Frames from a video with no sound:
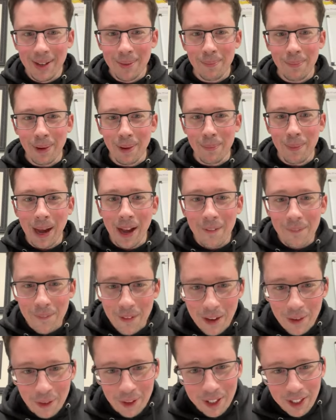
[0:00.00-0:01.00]
But my
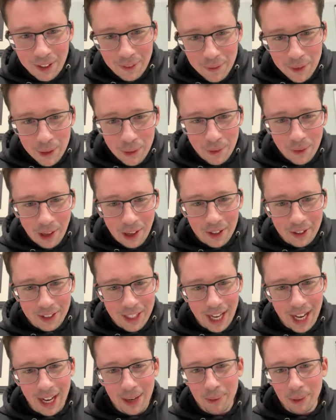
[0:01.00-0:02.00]
favorite interview of all
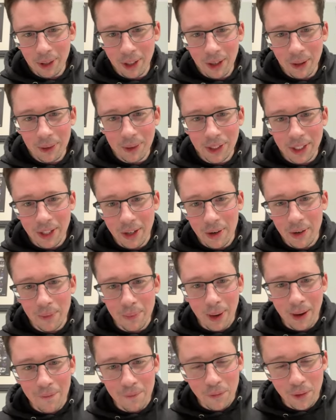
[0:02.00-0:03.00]
time will always go to
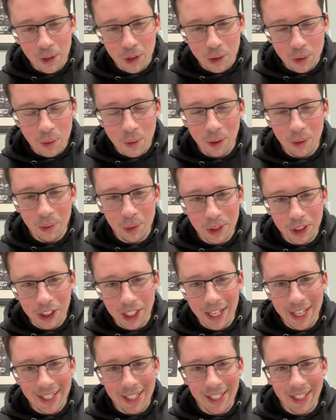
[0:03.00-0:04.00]
my first one with
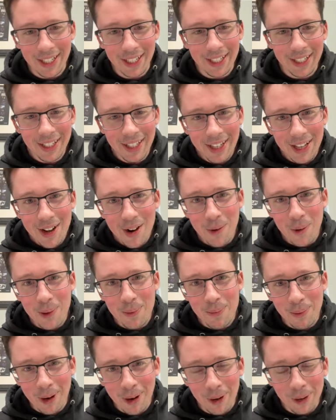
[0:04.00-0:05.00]
JD. We
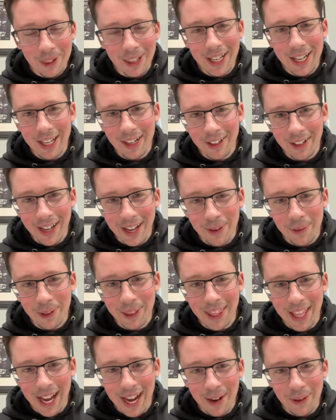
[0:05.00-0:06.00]
broke the internet
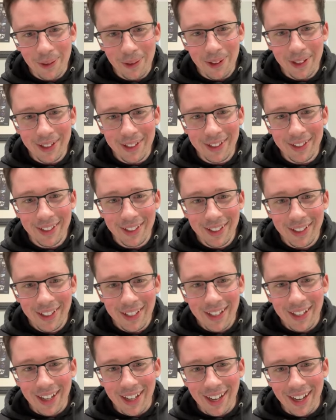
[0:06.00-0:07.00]
with that one.
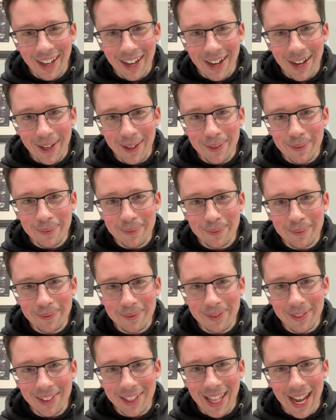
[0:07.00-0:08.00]
Um,
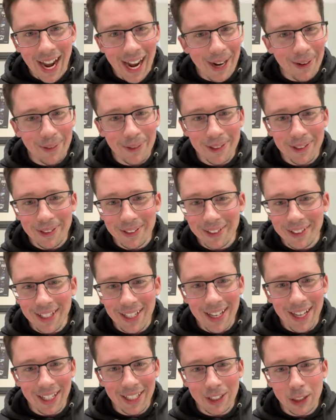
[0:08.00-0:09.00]
that one
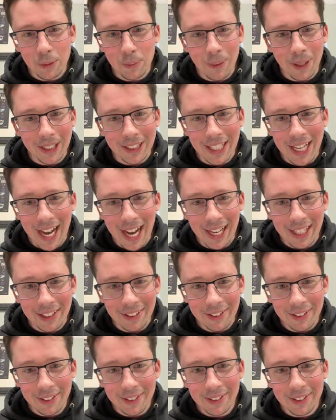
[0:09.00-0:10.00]

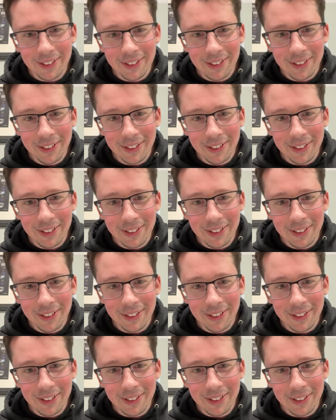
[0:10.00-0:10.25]
spectacular.